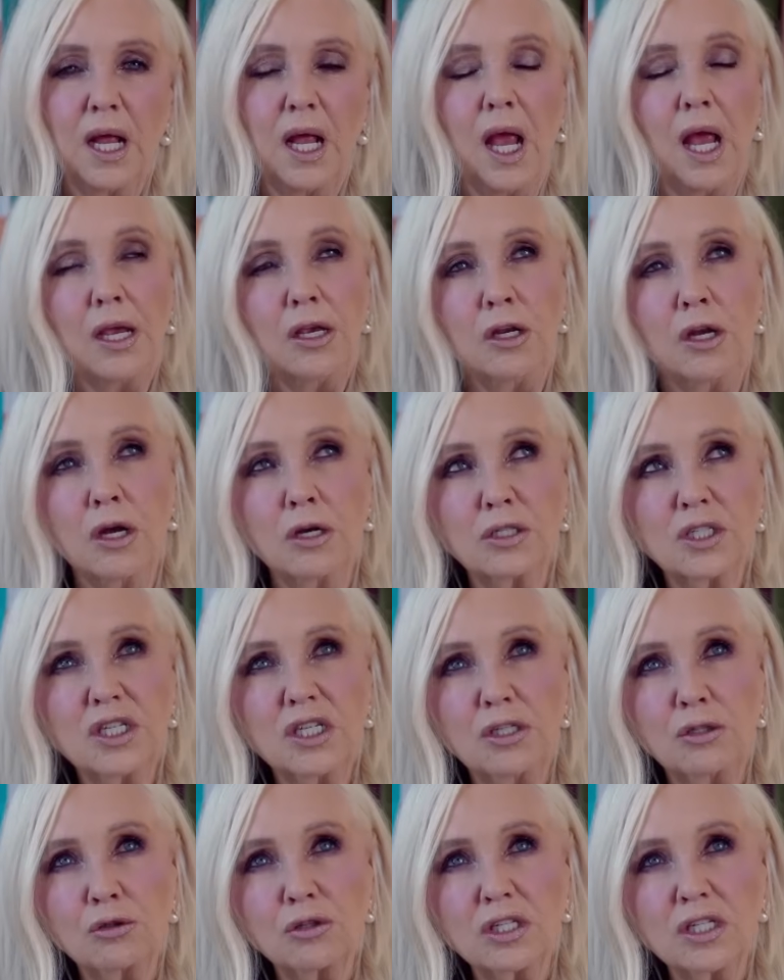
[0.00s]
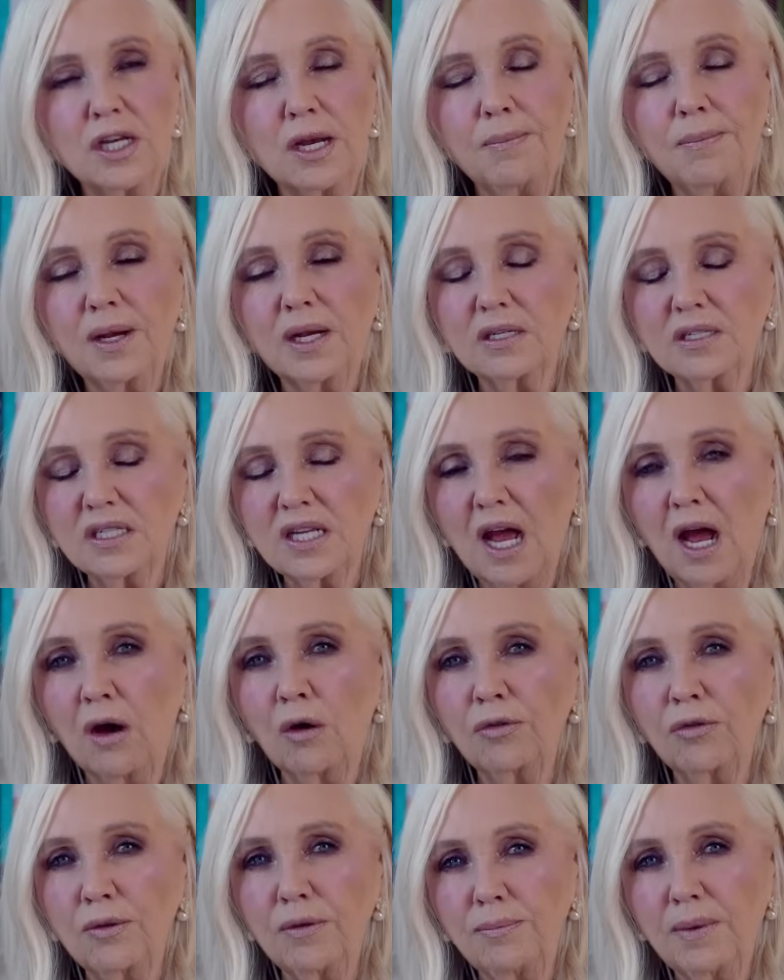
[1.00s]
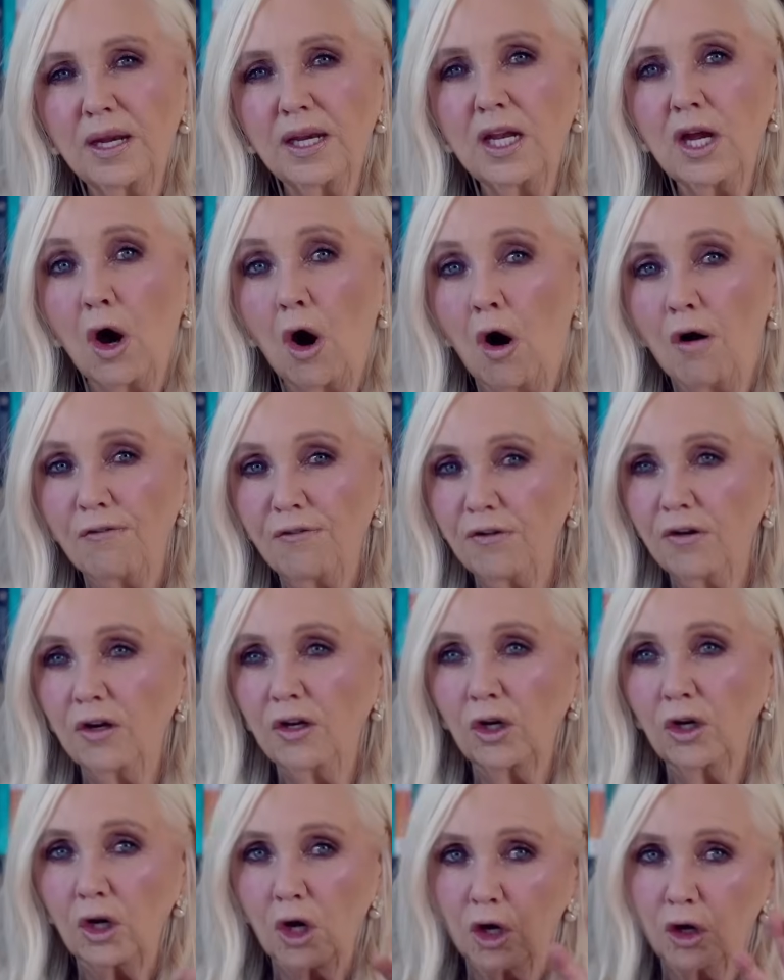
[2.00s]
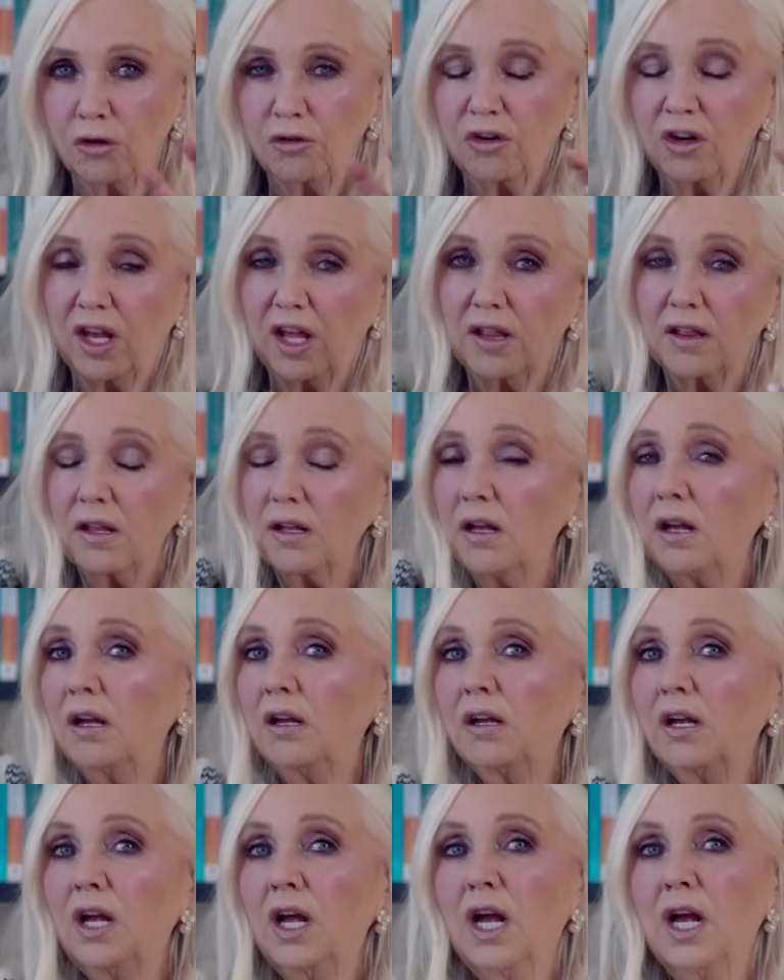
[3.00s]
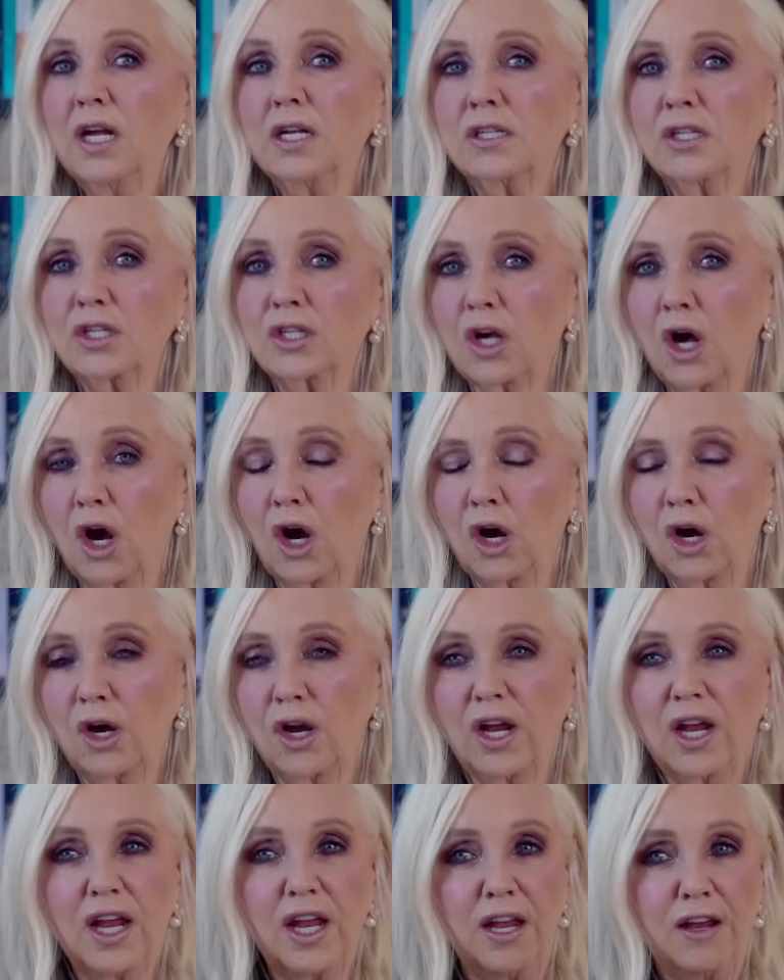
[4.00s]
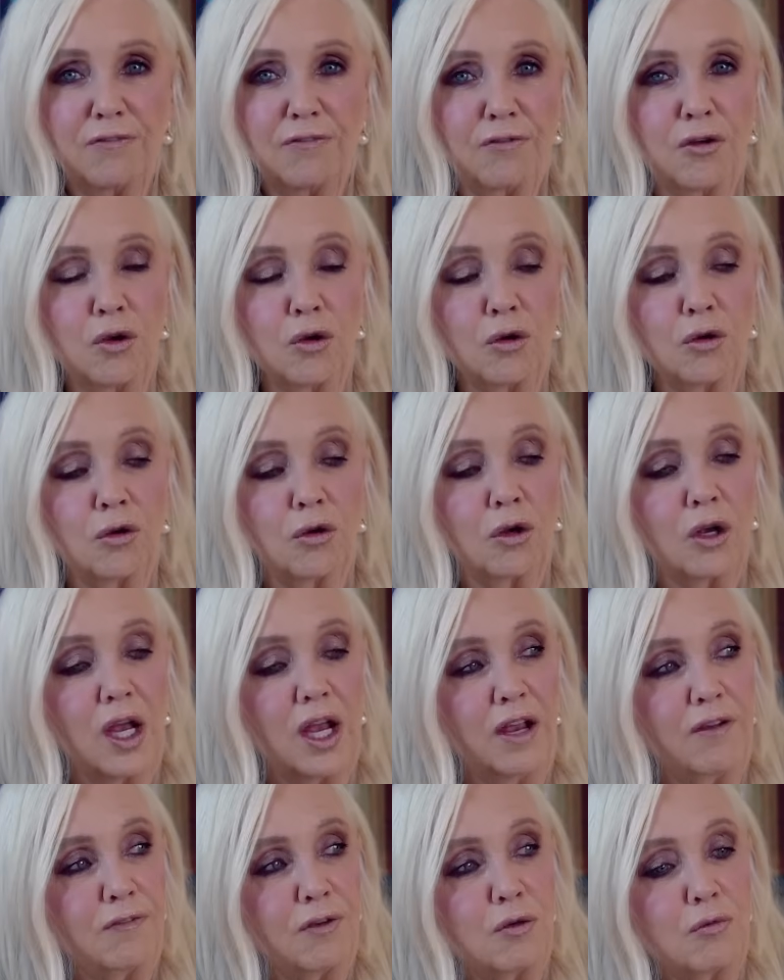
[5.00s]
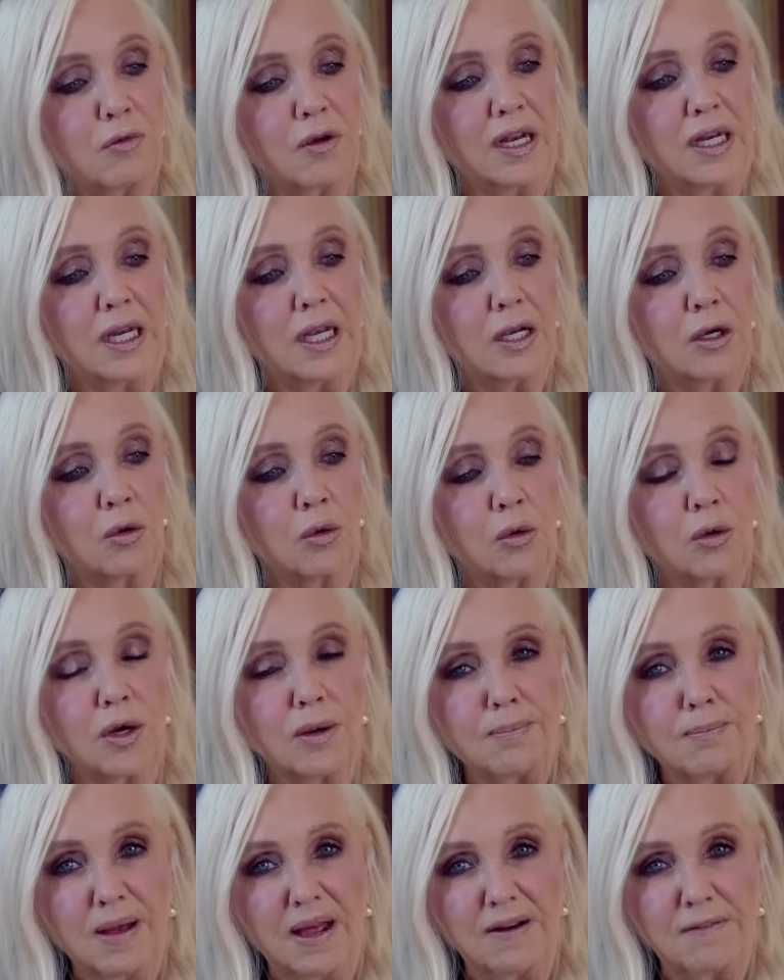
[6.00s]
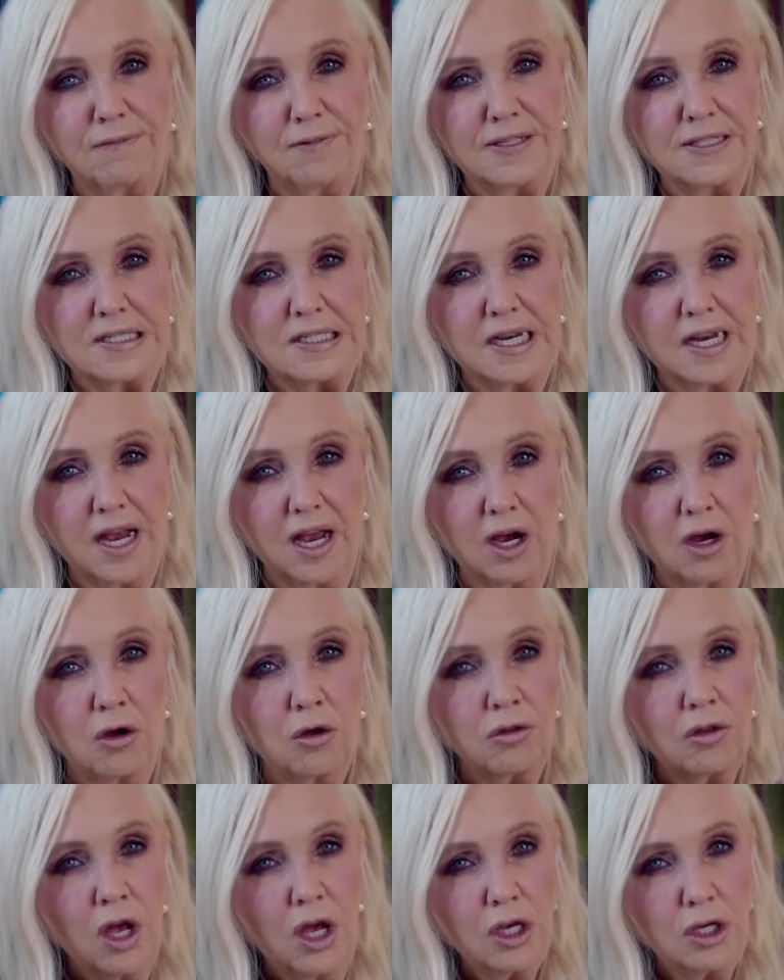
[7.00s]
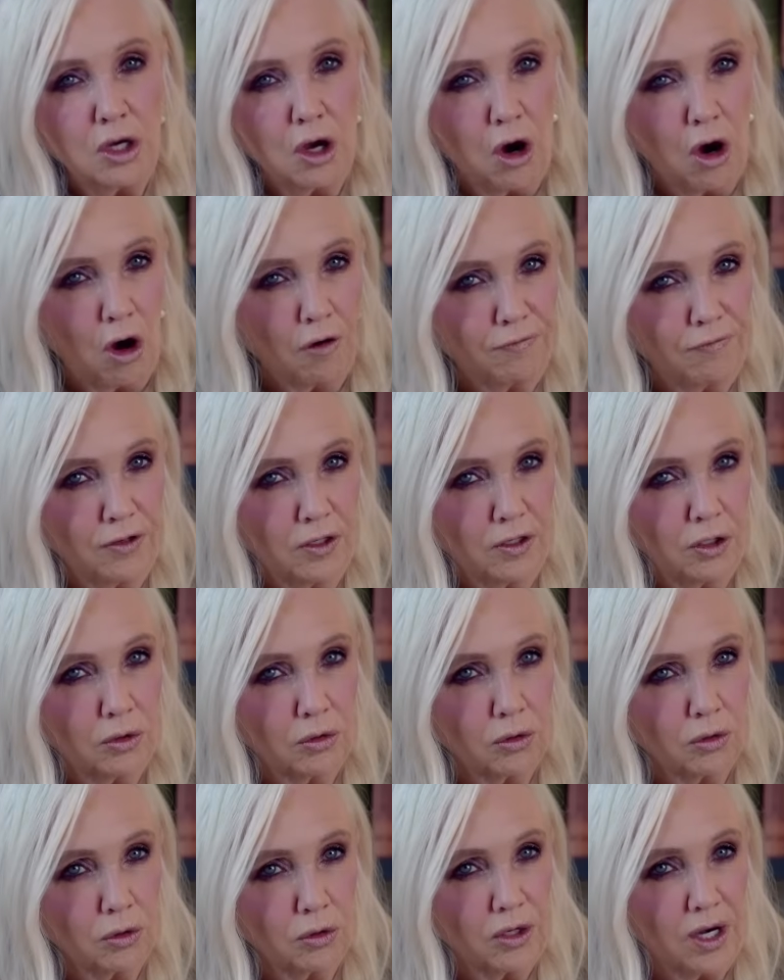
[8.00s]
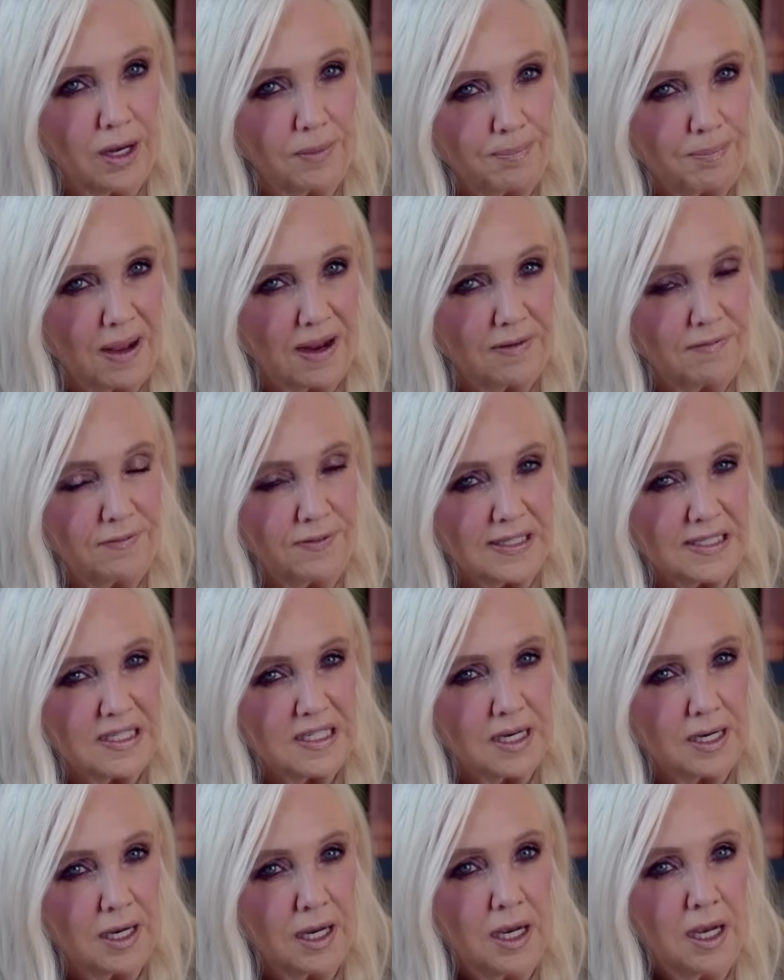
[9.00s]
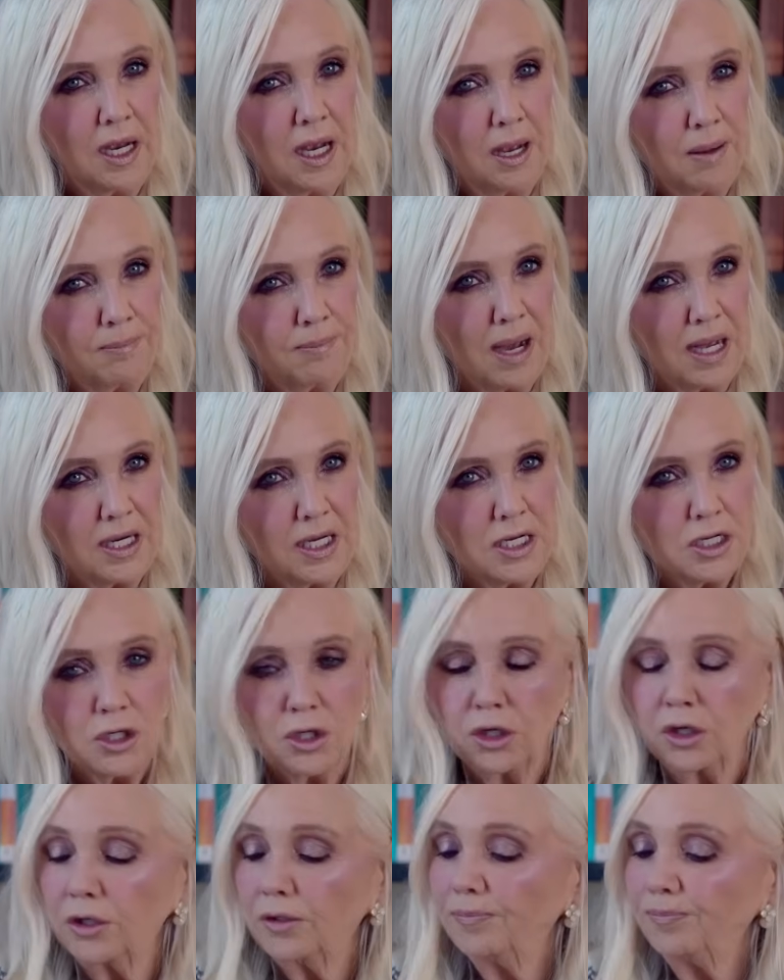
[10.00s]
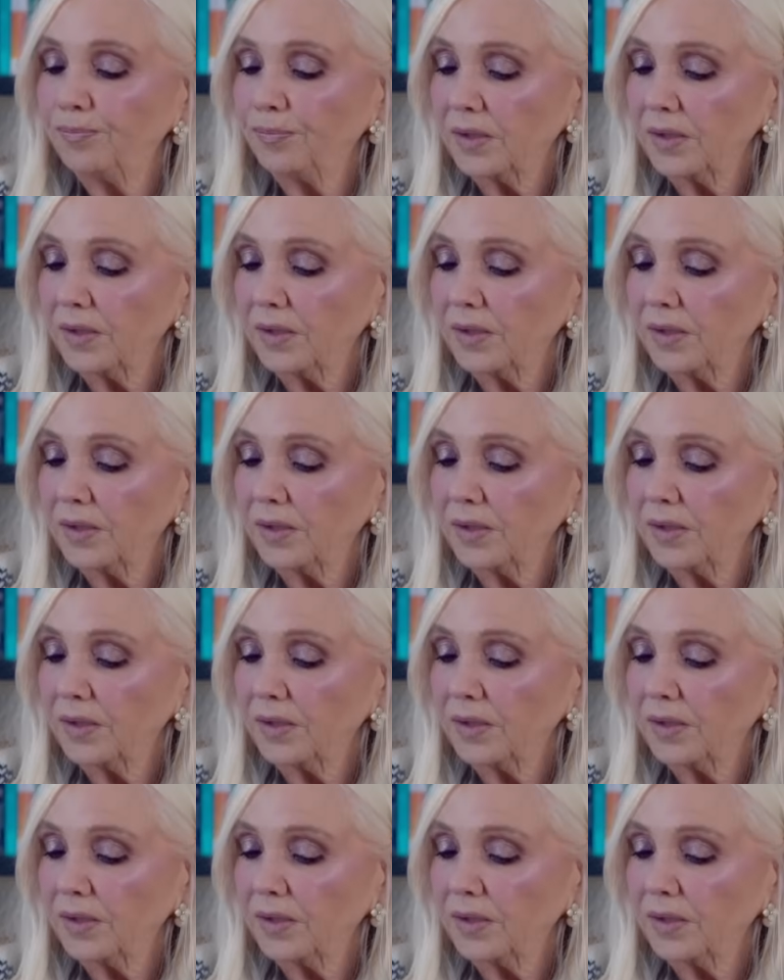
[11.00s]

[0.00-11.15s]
You know, it's interesting because health and money often go together. So if you're really good at manifesting health, you're often good at manifesting money too.